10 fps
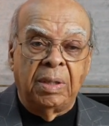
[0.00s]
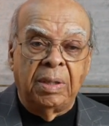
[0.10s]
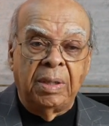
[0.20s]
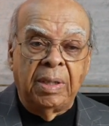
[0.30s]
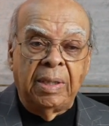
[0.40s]
Mm
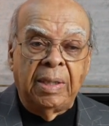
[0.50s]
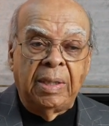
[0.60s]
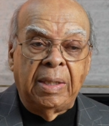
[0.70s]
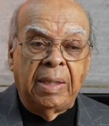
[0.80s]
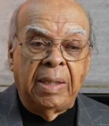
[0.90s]
-hmm
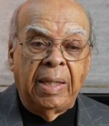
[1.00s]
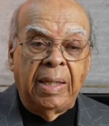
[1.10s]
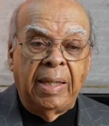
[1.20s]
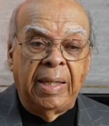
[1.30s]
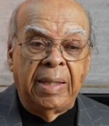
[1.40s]

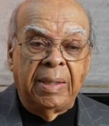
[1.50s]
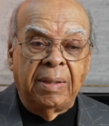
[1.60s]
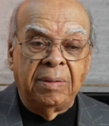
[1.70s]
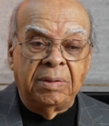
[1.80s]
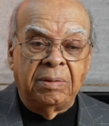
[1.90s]
and uh,
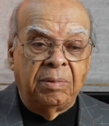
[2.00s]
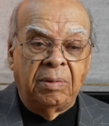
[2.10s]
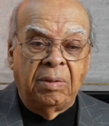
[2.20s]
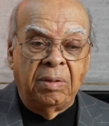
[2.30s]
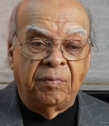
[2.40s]
who's
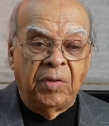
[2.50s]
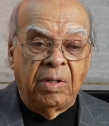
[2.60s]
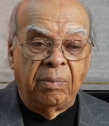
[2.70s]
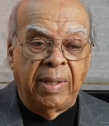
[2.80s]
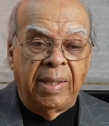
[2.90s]
a good
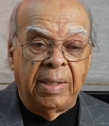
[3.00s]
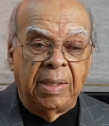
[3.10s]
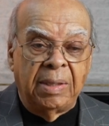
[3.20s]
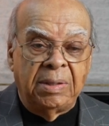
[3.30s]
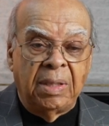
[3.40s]
friend of mine,
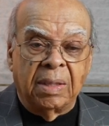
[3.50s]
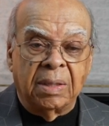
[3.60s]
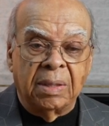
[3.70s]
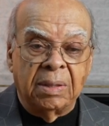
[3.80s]
and Jock,